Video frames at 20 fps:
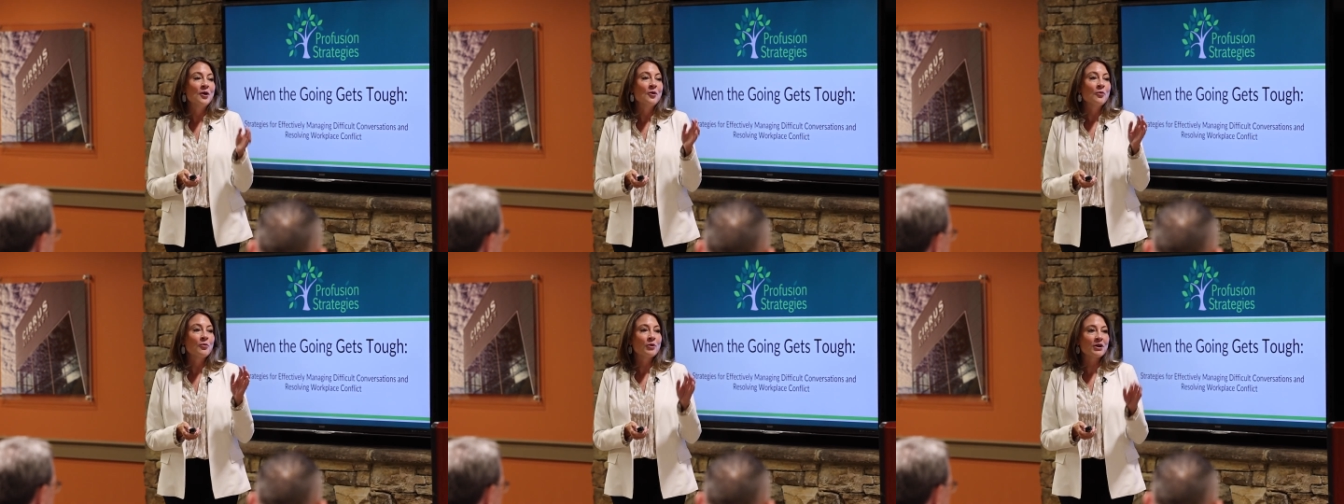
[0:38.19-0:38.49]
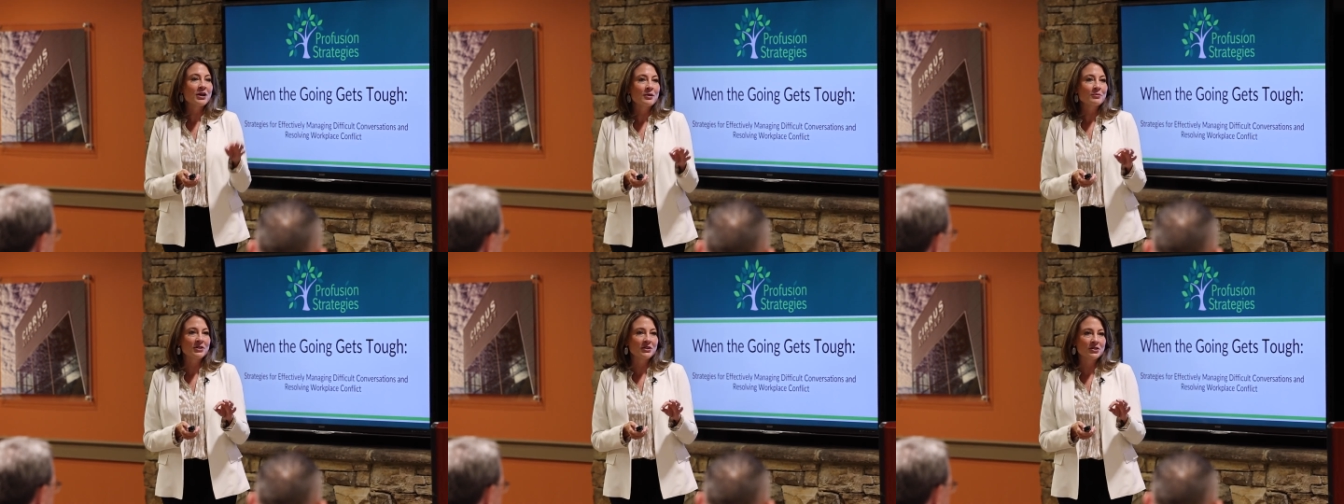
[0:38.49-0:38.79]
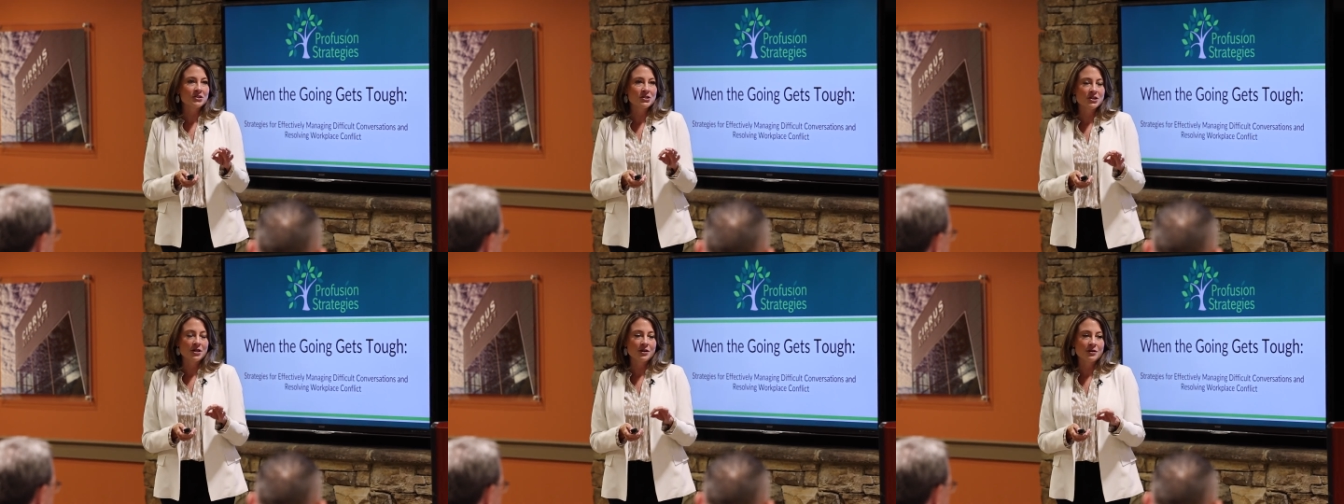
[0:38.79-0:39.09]
What I'm going
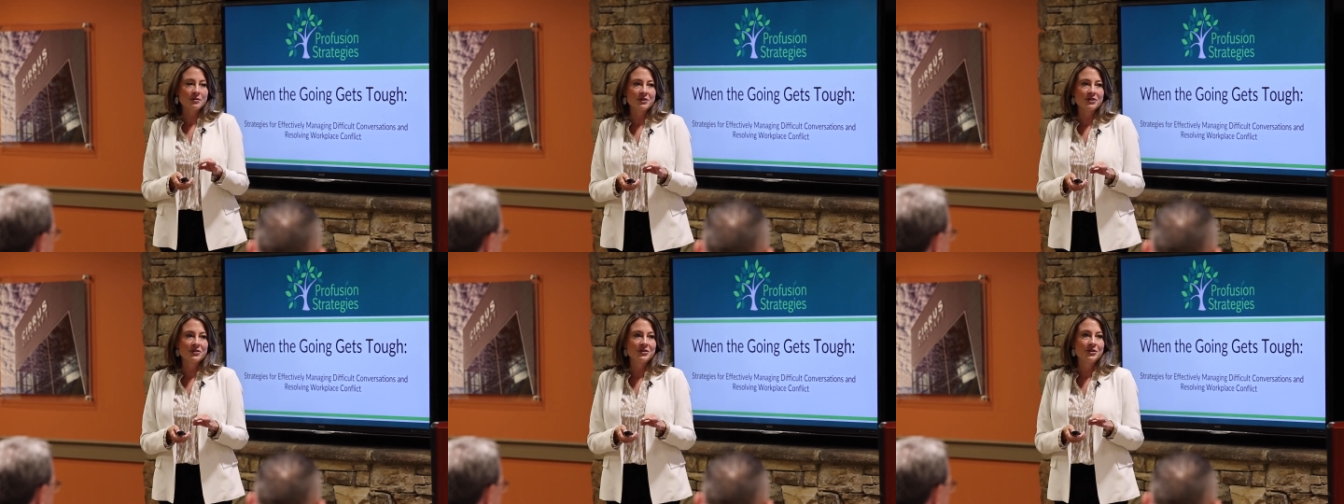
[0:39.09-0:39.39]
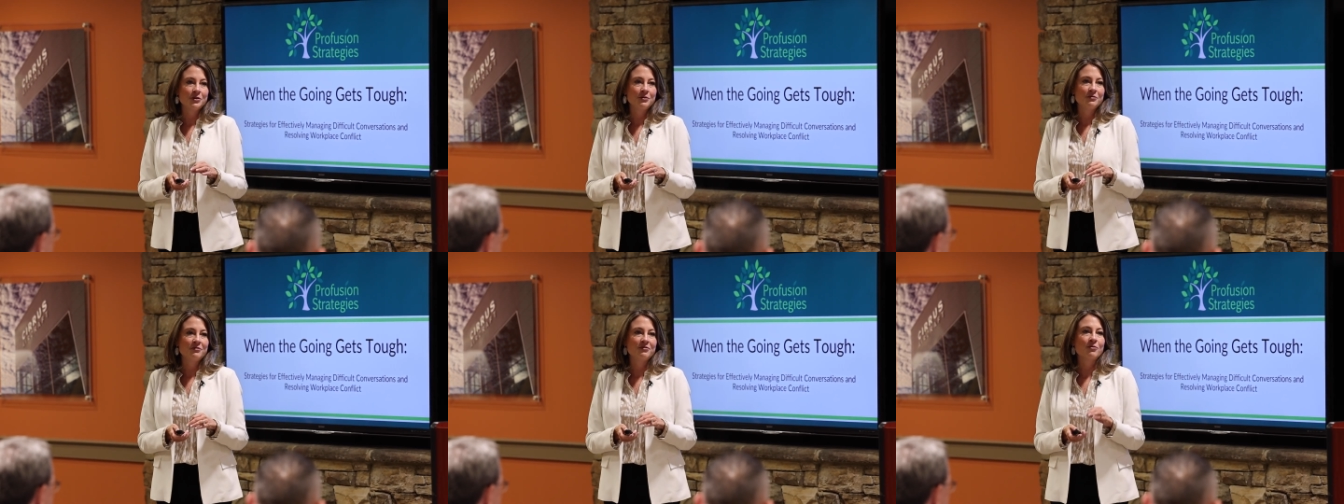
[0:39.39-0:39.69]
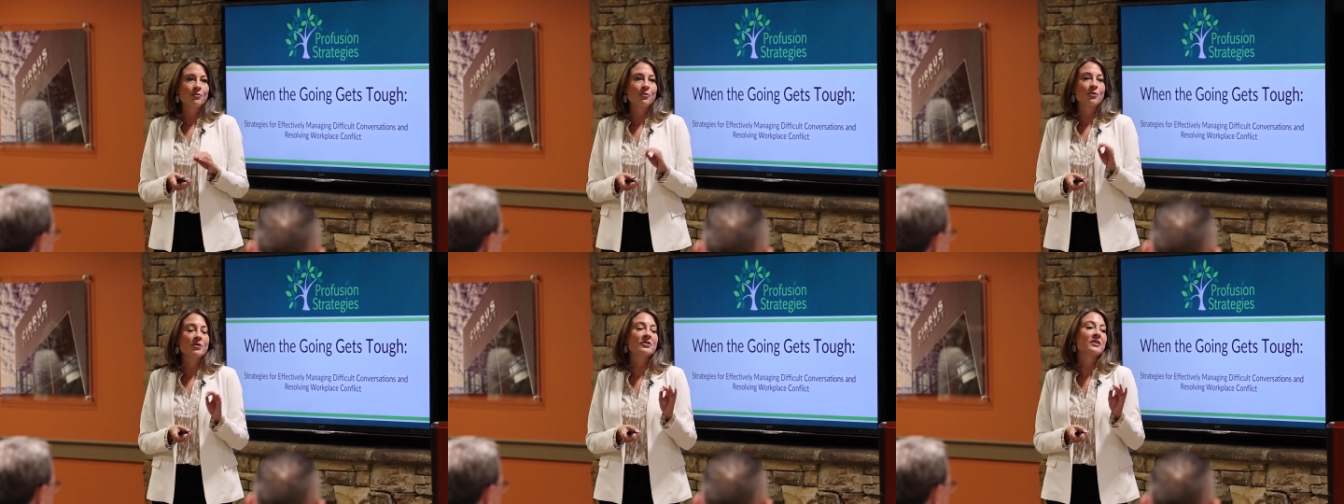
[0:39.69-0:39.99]
to share with you
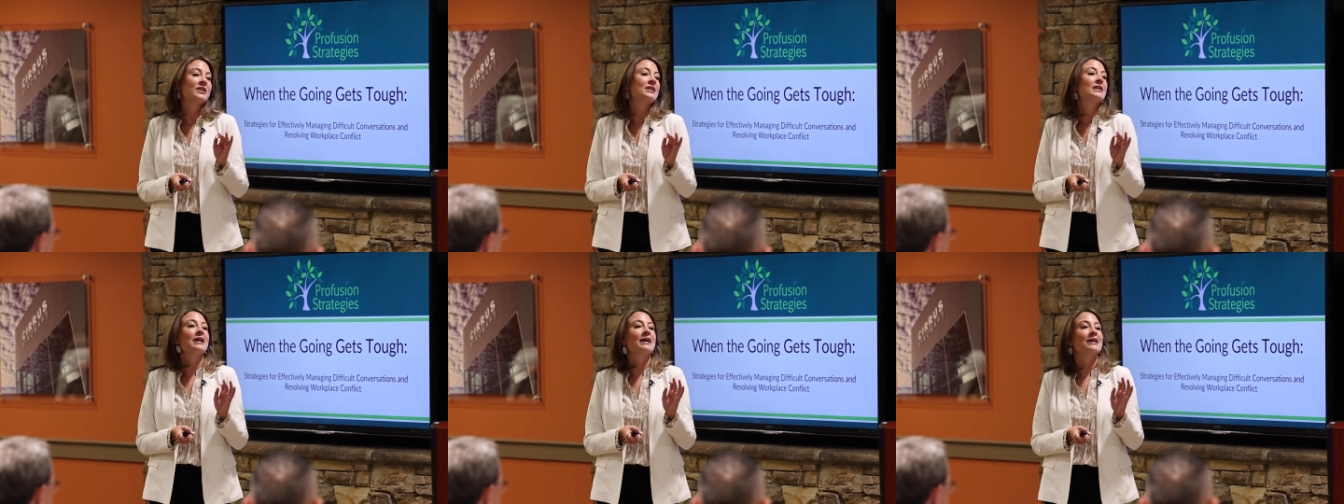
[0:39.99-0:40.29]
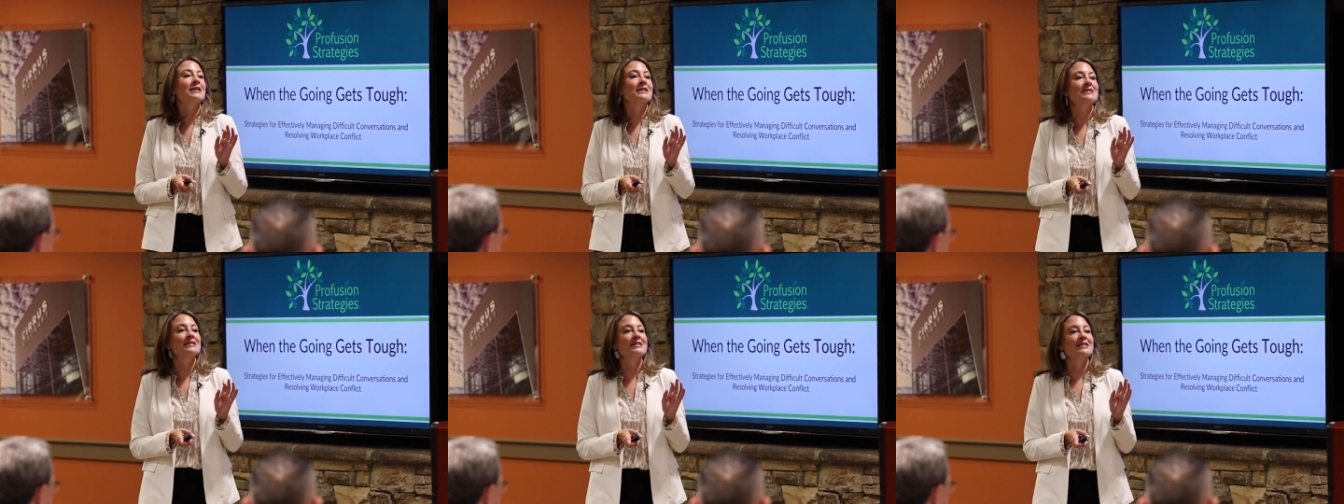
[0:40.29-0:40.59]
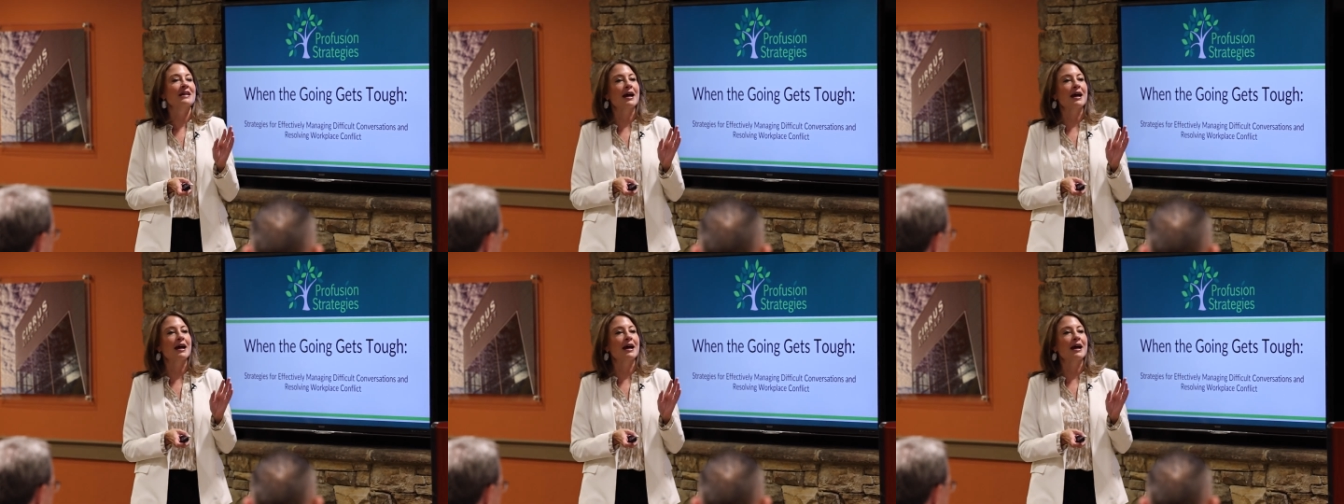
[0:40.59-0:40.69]
for the next